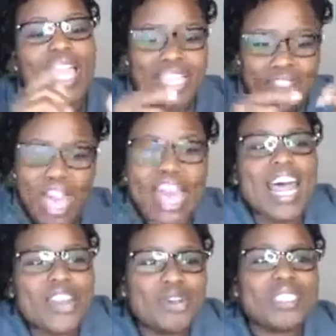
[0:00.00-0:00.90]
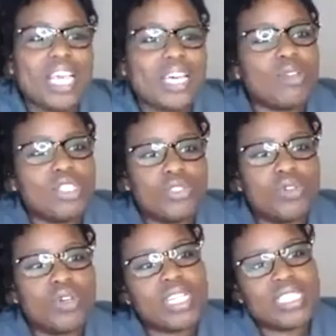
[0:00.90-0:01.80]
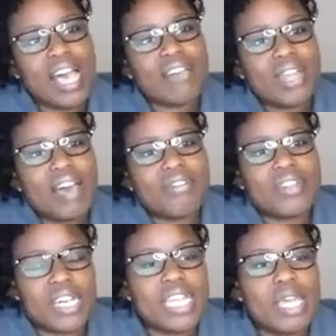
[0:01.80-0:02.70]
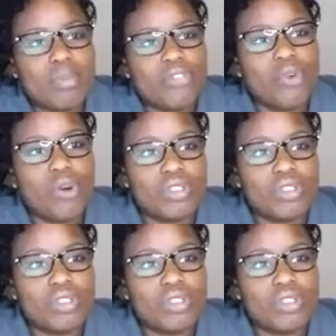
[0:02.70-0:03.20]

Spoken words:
And I know exactly what you're doing, because I've done that before.